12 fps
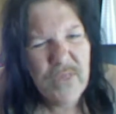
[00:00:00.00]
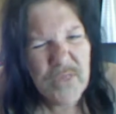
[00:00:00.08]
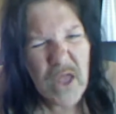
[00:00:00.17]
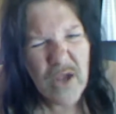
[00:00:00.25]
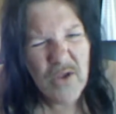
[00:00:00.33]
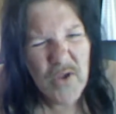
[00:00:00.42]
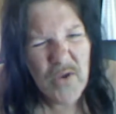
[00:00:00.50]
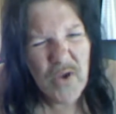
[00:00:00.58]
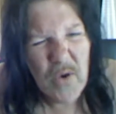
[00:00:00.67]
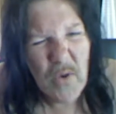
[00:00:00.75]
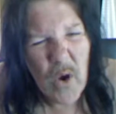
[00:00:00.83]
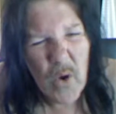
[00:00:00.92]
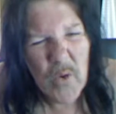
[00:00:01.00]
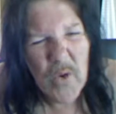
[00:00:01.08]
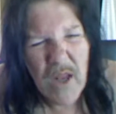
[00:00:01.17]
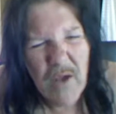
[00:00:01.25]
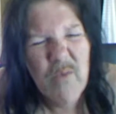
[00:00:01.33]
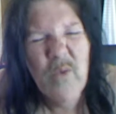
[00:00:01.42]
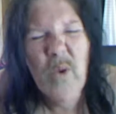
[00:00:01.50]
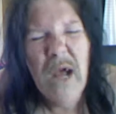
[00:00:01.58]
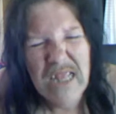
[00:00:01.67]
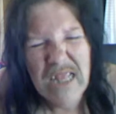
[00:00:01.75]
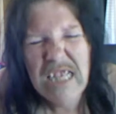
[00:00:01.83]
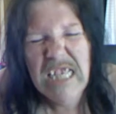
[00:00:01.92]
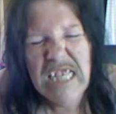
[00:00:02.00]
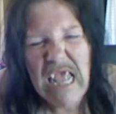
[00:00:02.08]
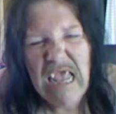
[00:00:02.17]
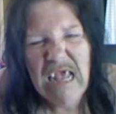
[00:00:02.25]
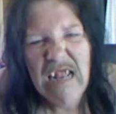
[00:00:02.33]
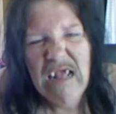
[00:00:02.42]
Those of you old enough will understand.